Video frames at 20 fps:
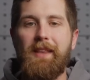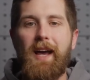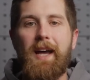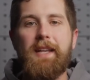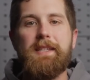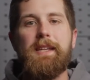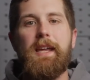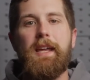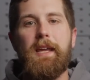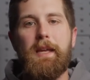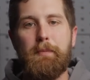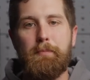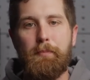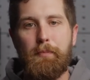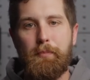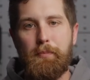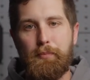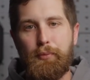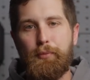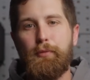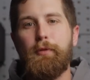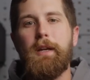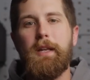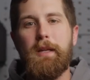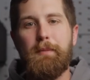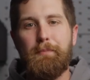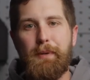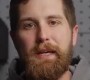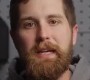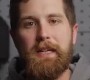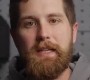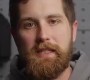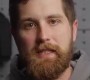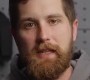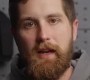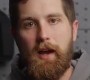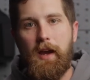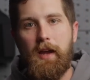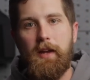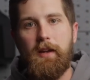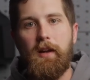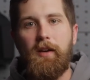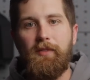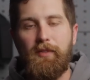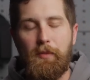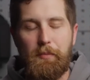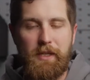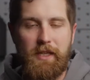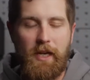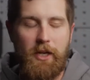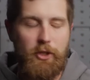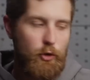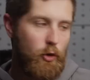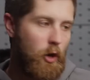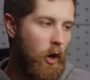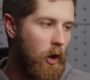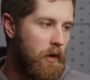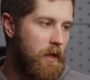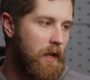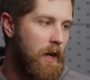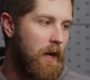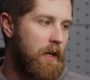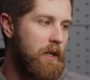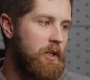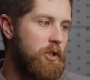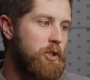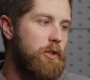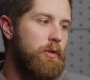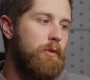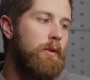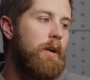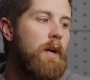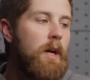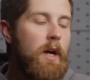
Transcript: That's a pretty big sign of a potential cardiac issue.